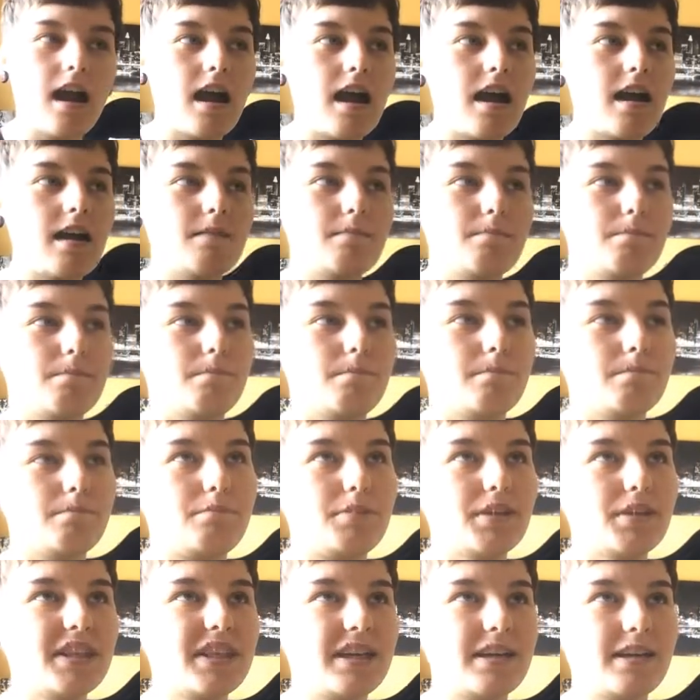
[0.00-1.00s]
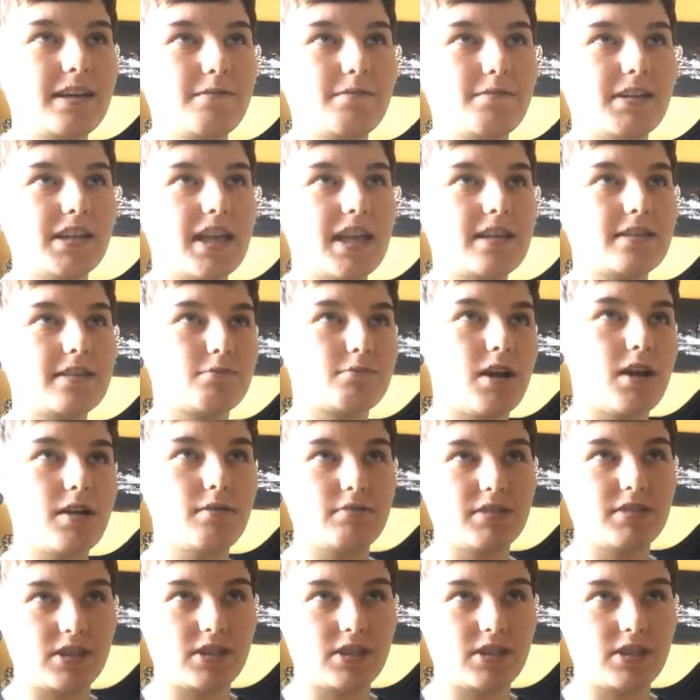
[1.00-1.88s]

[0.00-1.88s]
But then I realized what it